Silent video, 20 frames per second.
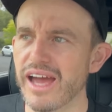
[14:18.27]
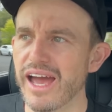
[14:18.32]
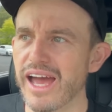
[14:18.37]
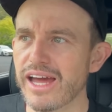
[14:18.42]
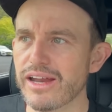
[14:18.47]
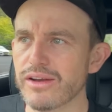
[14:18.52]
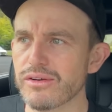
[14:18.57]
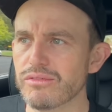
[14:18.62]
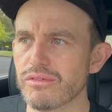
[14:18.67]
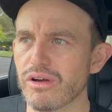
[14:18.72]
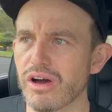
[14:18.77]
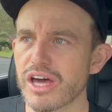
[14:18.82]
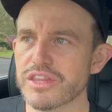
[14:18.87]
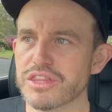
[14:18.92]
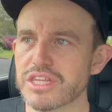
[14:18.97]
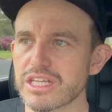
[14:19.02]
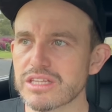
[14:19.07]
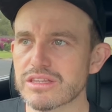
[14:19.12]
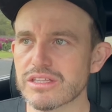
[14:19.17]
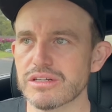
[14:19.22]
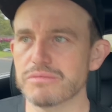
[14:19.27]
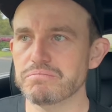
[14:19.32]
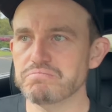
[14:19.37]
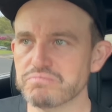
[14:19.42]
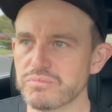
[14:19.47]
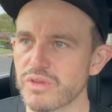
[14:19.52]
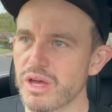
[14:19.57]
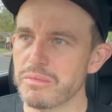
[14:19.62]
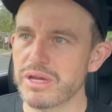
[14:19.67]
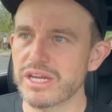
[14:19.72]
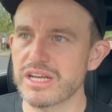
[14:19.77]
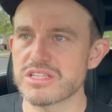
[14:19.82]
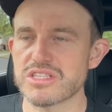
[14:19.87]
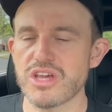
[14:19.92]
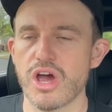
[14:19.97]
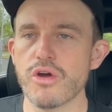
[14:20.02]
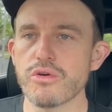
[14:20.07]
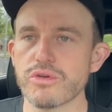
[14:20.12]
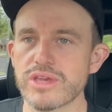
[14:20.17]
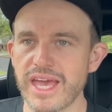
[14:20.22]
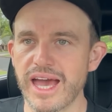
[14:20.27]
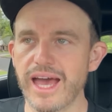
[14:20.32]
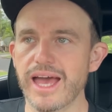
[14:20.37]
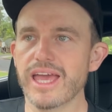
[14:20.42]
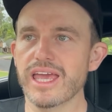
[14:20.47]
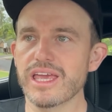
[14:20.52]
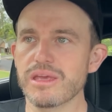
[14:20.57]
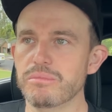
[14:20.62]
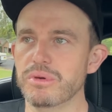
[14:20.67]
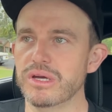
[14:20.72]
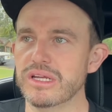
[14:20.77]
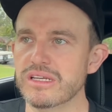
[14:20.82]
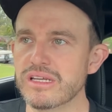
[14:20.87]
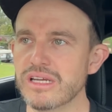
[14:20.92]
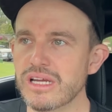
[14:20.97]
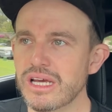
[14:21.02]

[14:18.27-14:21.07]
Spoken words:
And I think that, it's okay, but